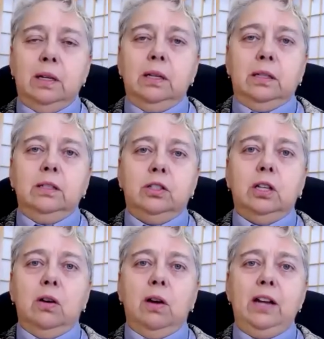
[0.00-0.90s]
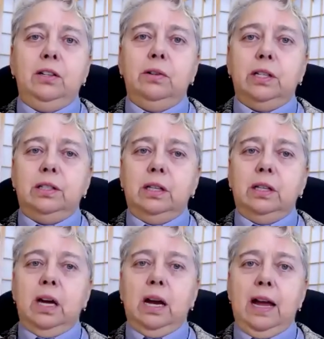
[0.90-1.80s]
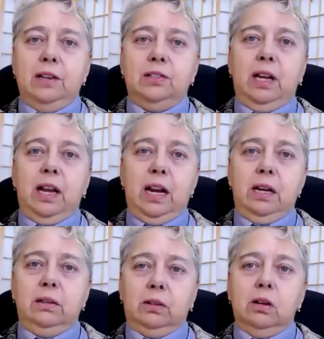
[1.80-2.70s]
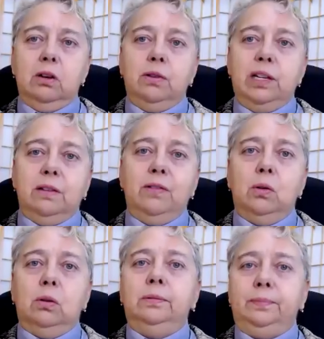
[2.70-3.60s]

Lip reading: So I do it as a cohesive whole.